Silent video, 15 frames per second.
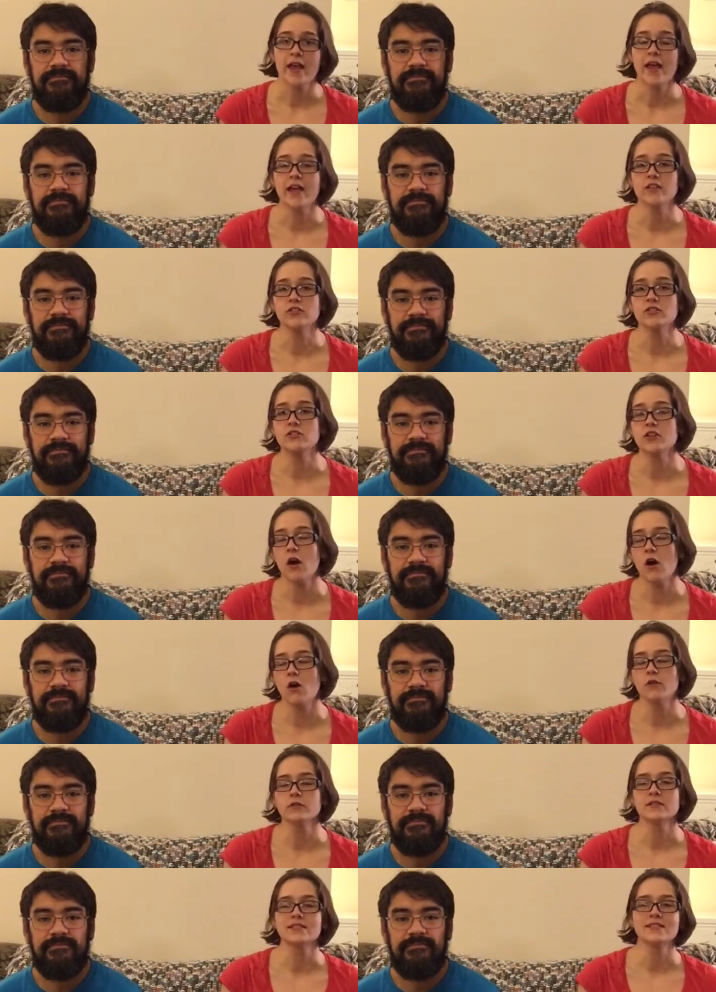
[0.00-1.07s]
Speaker 1: And
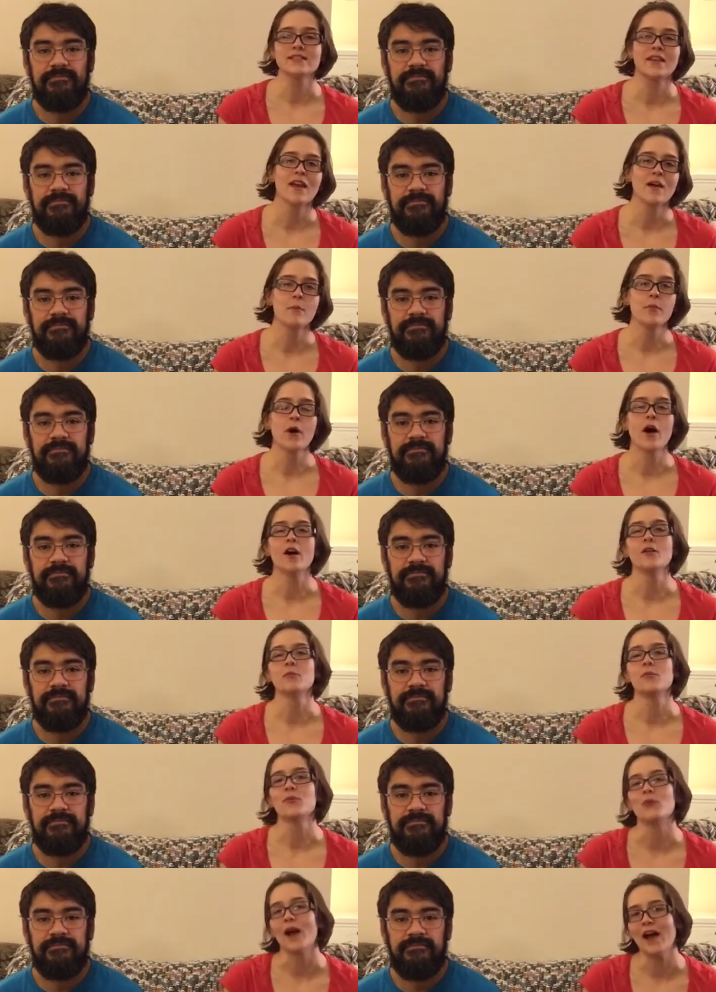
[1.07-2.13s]
don't skimp
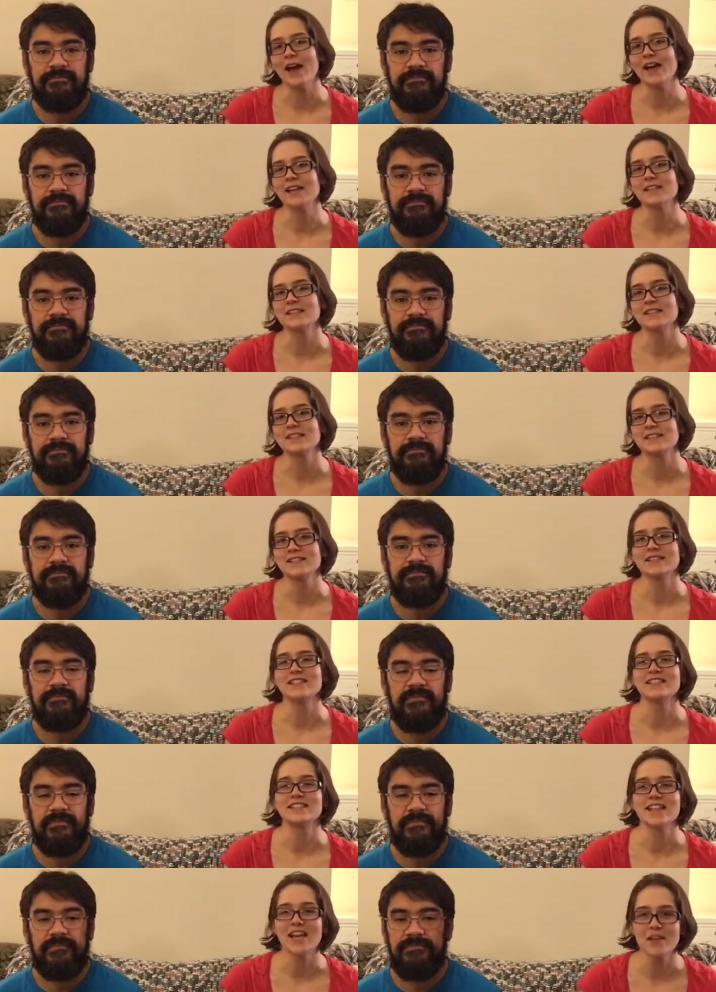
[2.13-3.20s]
on price.
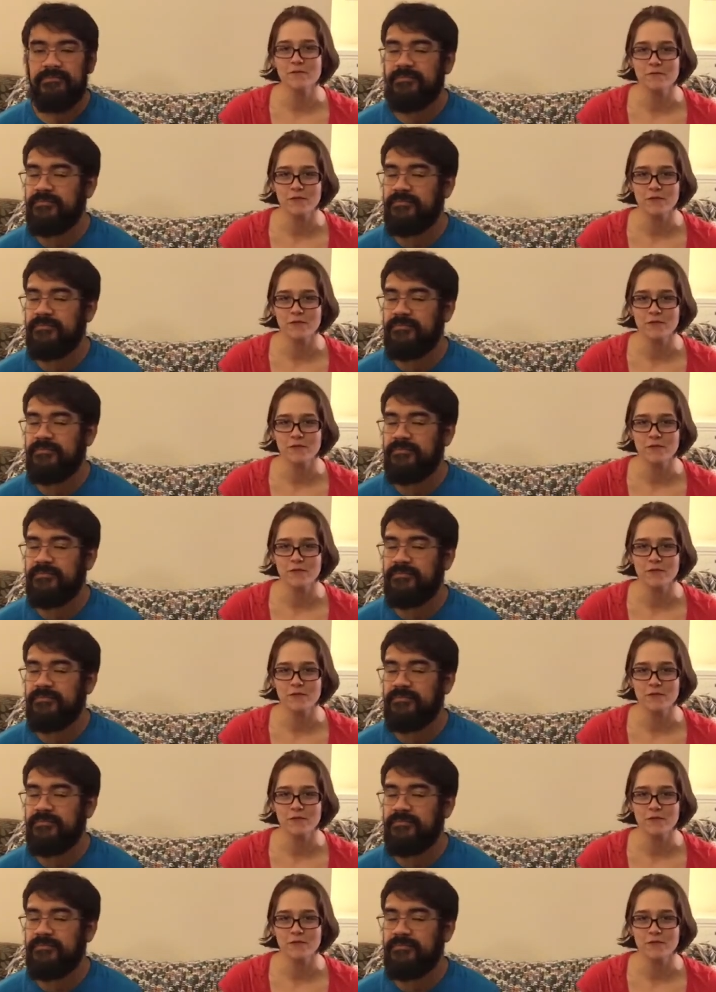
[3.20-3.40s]
Save